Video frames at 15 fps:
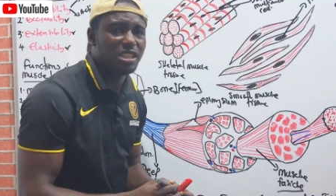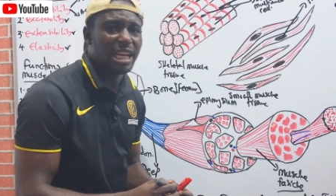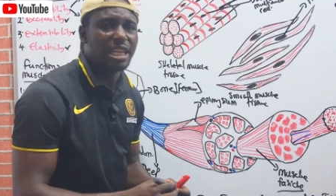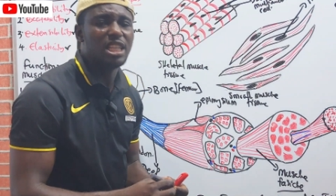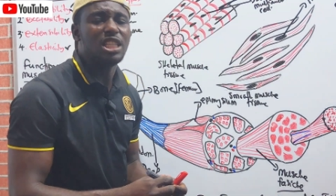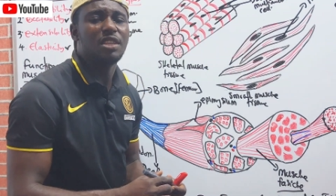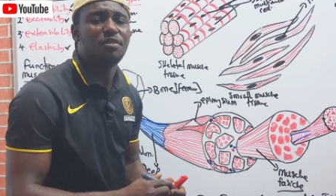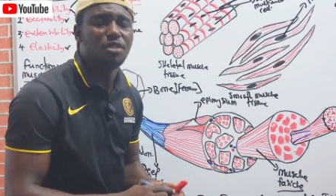is an
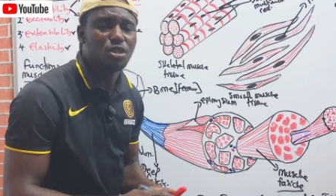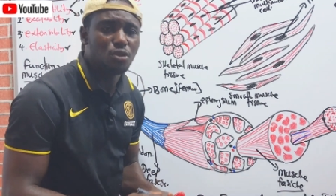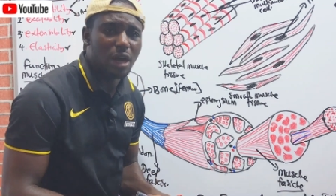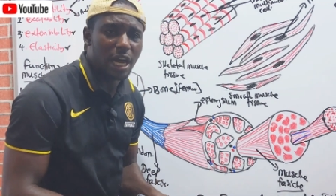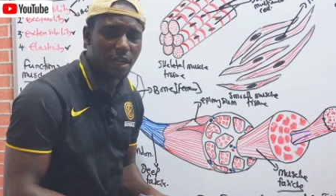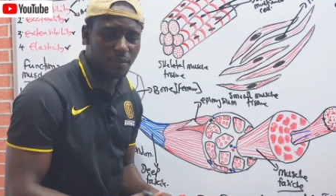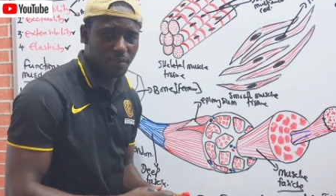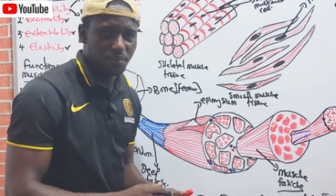
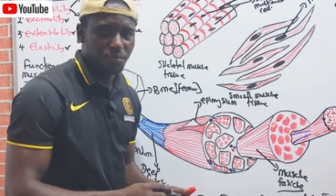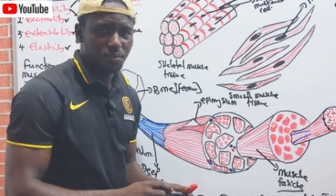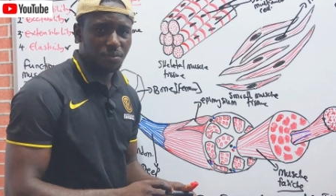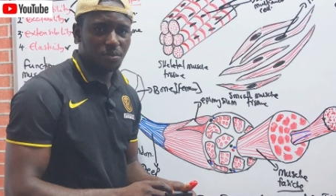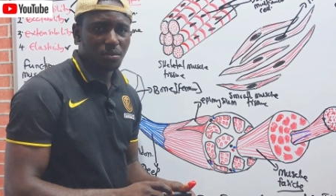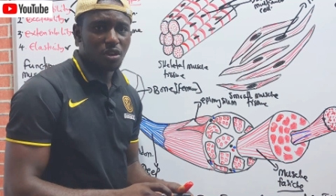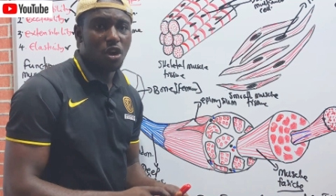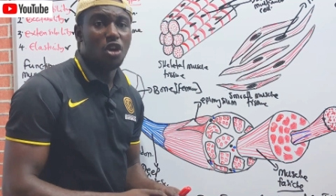individual
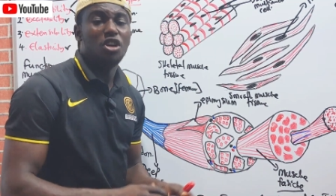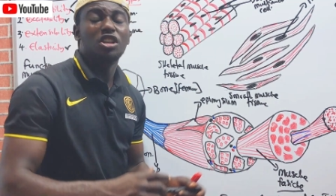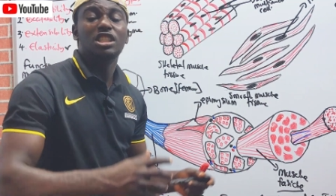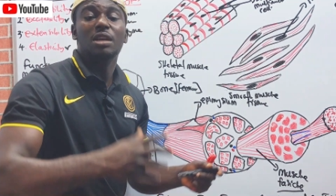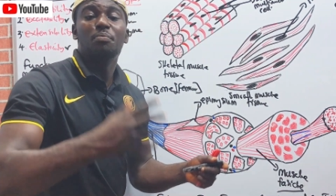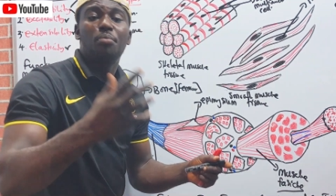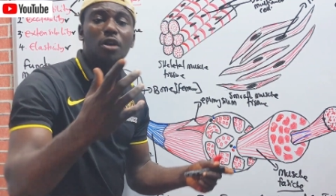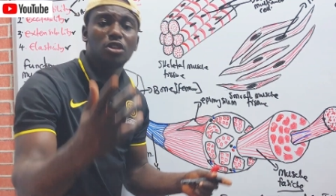or is
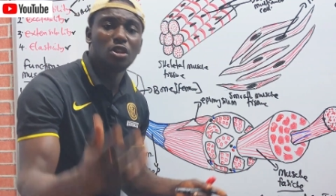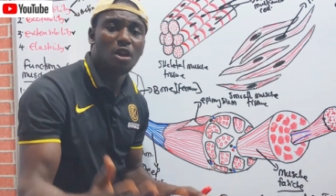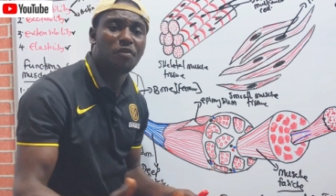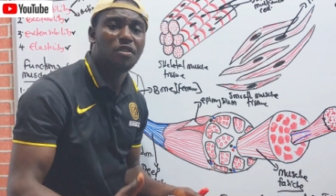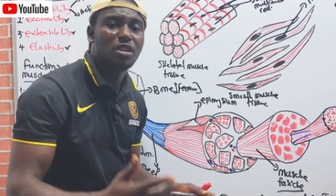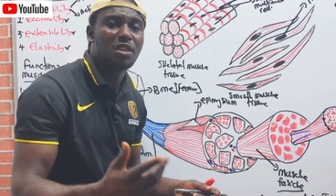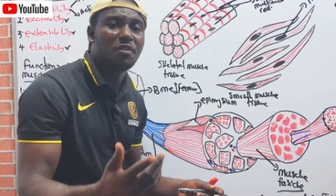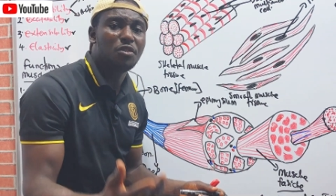a bundle of
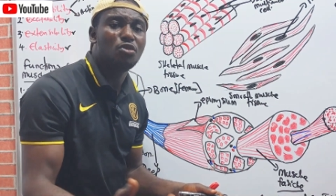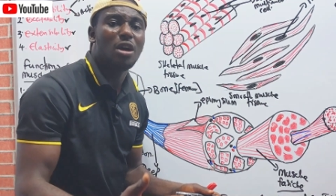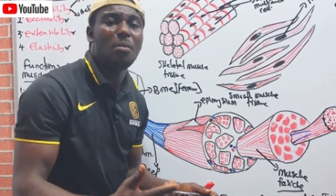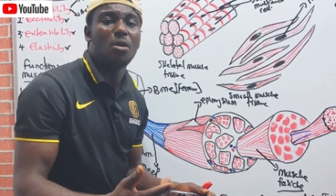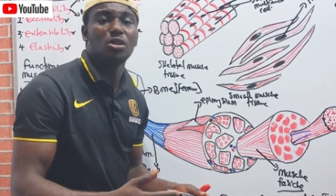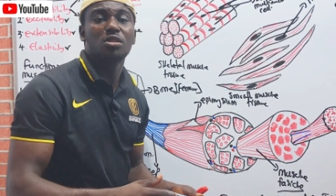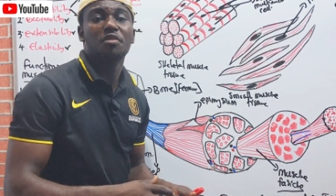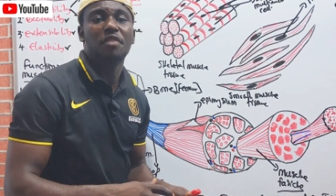individual
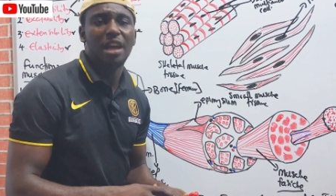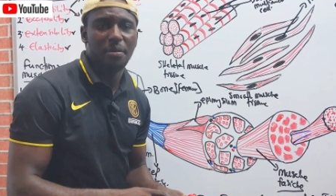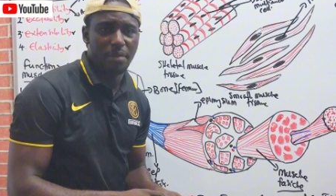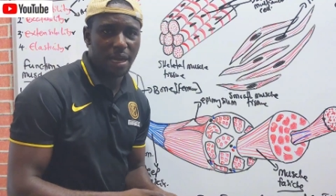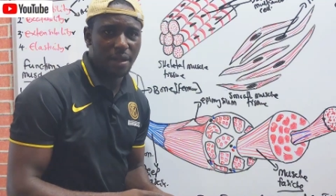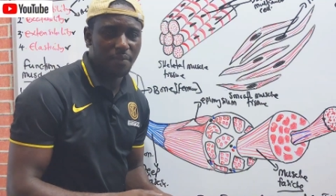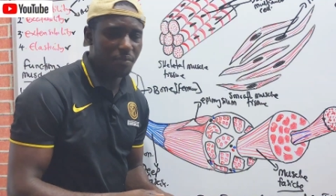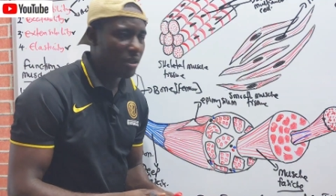muscle fiber.